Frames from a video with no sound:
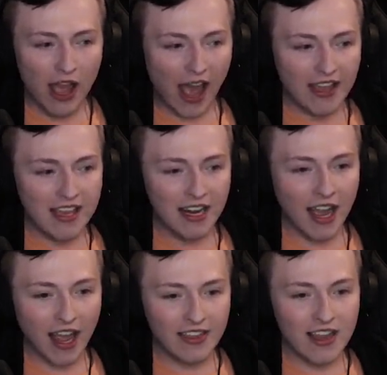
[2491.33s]
I can get
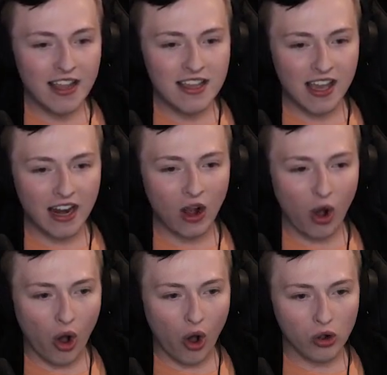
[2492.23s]
it, I think I can get it
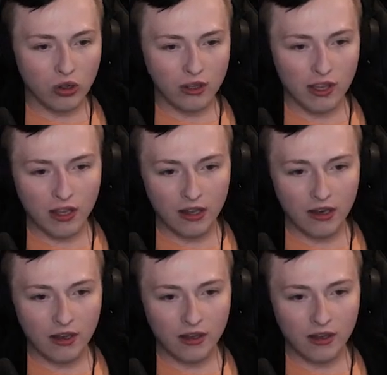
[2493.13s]
all in